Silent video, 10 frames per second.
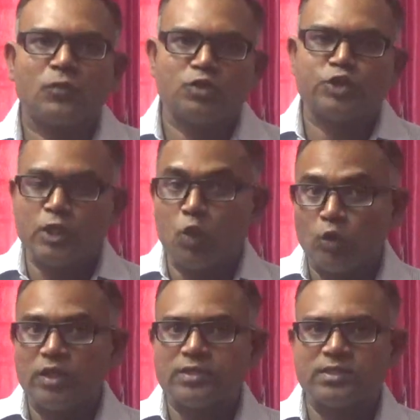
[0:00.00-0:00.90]

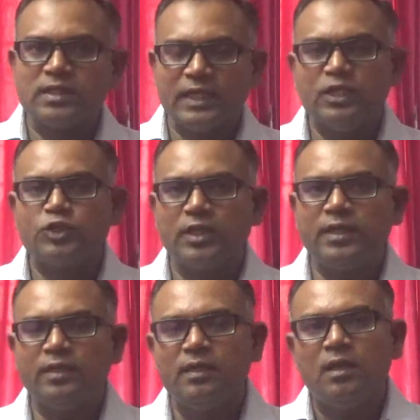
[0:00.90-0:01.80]
shareholders
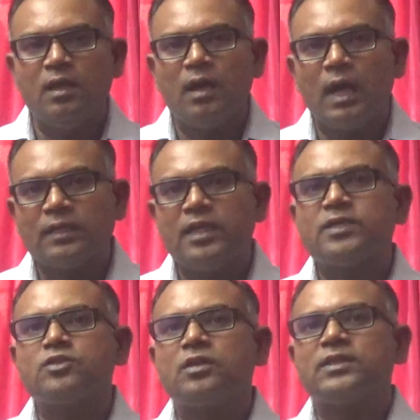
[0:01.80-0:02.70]
initially, and
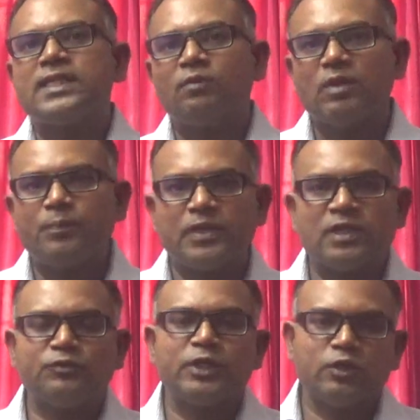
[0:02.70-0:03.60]
later on the development
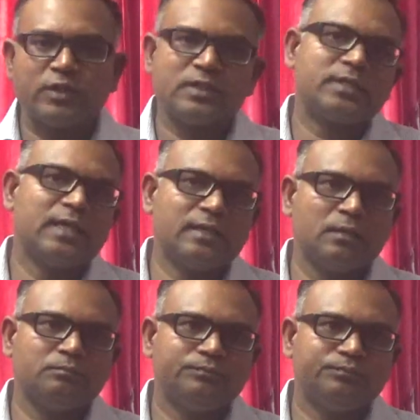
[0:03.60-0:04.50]
of the United Kingdom.